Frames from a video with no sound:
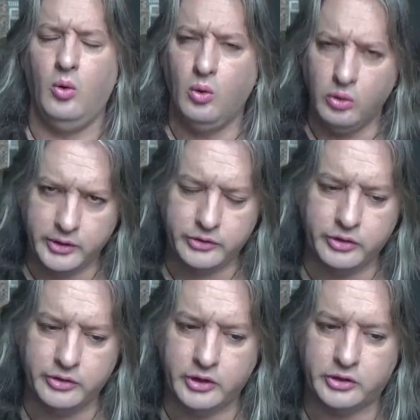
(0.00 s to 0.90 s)
All these
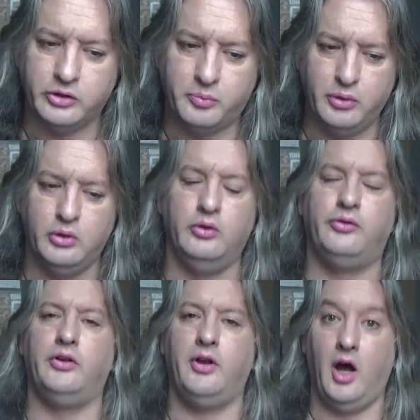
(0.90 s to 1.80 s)
conditions
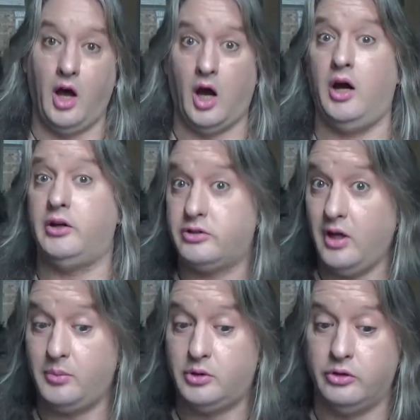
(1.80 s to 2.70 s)
prove that there are
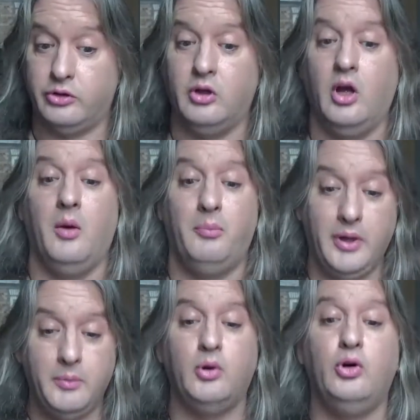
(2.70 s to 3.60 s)
exceptions.
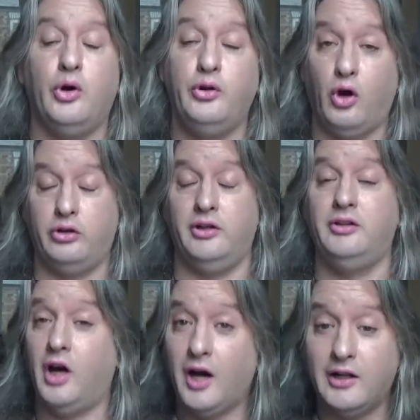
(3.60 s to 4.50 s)
People who are not
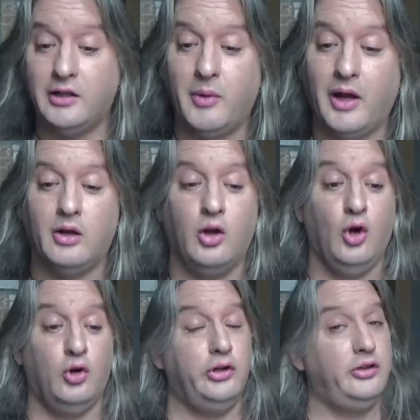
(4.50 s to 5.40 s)
entirely male
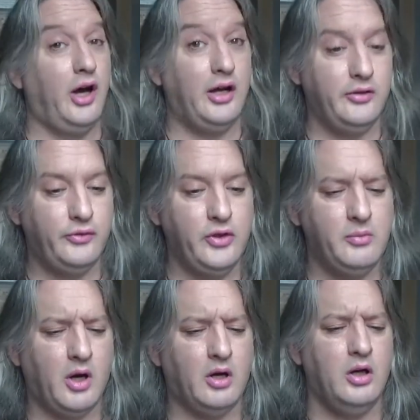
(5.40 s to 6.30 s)
or entirely
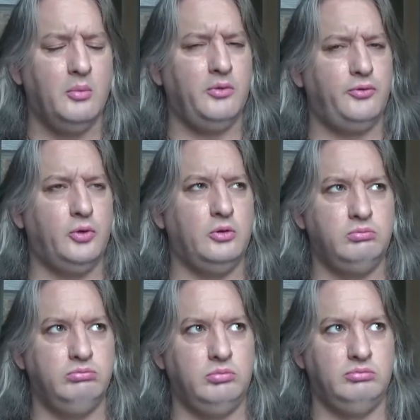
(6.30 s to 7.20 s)
female, but
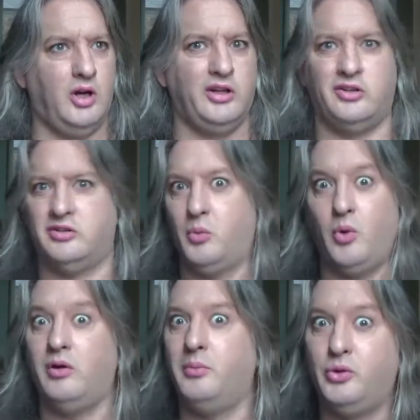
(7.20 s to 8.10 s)
fall, I guess,
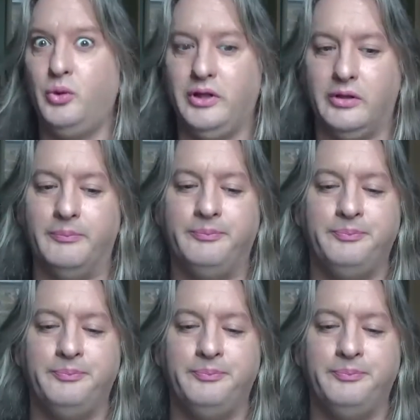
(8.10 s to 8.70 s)
somewhere in between.